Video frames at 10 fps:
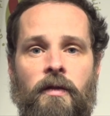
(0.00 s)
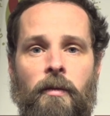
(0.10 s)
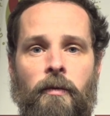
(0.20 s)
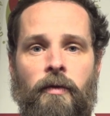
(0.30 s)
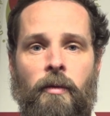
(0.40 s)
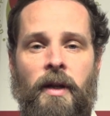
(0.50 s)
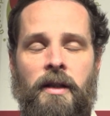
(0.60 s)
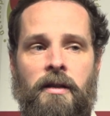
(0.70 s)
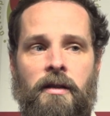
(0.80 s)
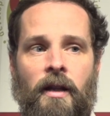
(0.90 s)
from
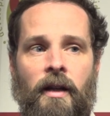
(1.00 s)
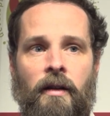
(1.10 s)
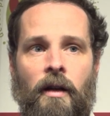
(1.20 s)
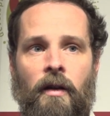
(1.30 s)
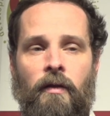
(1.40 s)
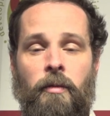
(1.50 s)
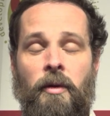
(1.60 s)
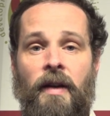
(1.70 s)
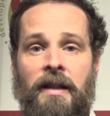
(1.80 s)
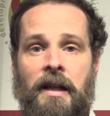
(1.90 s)
this and from
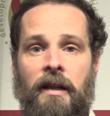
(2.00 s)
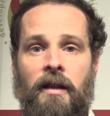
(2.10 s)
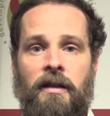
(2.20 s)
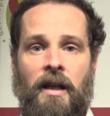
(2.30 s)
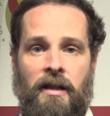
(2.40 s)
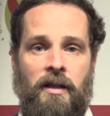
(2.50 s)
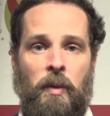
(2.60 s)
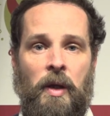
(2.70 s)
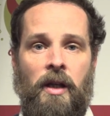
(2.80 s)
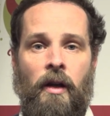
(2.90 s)
events like this has to
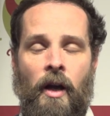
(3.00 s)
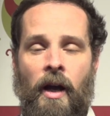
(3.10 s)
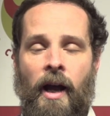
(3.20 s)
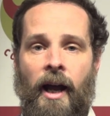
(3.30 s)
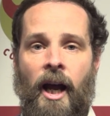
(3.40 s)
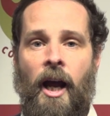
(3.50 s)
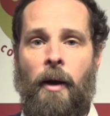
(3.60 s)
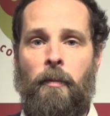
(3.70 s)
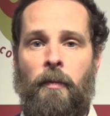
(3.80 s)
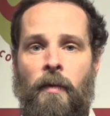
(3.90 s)
be
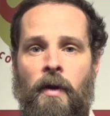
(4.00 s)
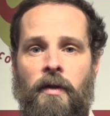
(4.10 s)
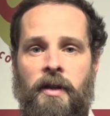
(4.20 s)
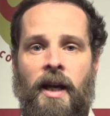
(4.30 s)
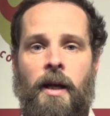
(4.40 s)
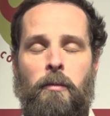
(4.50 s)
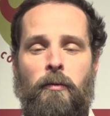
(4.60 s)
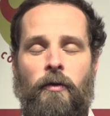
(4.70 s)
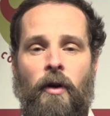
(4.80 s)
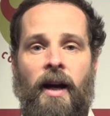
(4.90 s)
the
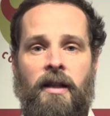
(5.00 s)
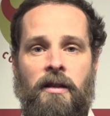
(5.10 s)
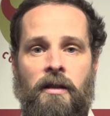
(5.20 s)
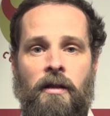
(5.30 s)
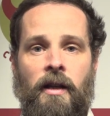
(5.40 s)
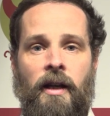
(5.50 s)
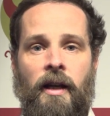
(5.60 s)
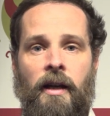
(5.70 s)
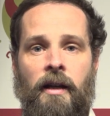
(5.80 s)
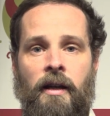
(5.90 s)
time for action
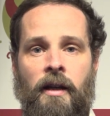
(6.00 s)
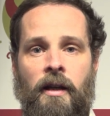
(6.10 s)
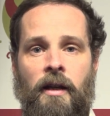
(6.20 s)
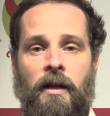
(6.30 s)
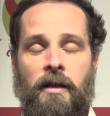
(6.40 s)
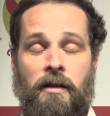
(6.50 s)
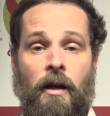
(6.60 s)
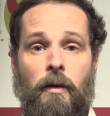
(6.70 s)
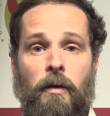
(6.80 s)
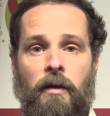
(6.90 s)
is
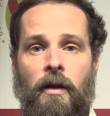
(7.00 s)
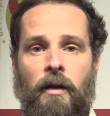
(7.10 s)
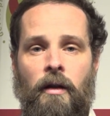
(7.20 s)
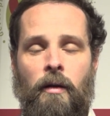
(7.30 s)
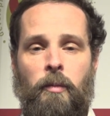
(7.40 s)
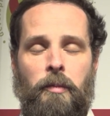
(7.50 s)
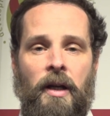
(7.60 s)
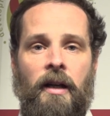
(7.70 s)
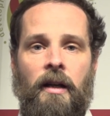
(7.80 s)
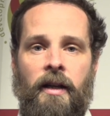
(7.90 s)
now, and our
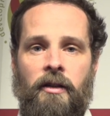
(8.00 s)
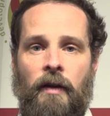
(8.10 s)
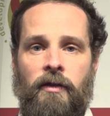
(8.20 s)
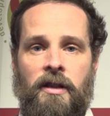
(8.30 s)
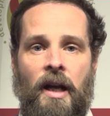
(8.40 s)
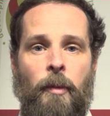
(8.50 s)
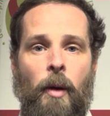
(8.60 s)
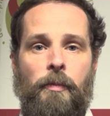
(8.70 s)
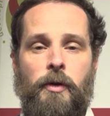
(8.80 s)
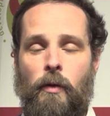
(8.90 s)
political leaders have to step
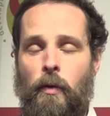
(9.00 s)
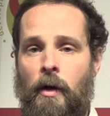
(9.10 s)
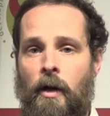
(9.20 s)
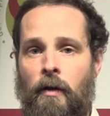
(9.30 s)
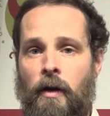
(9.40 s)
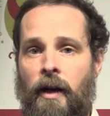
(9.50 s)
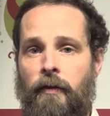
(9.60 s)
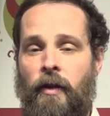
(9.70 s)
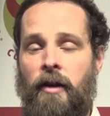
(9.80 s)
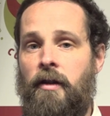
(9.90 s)
up. So
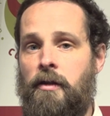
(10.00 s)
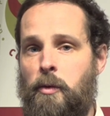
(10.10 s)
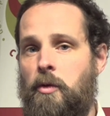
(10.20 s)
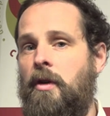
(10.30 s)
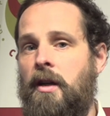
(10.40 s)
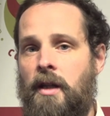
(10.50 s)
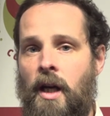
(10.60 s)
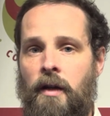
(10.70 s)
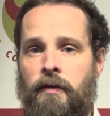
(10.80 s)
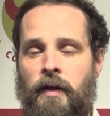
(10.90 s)
for that reason, it was great to
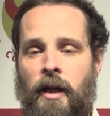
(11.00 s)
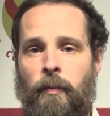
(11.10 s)
have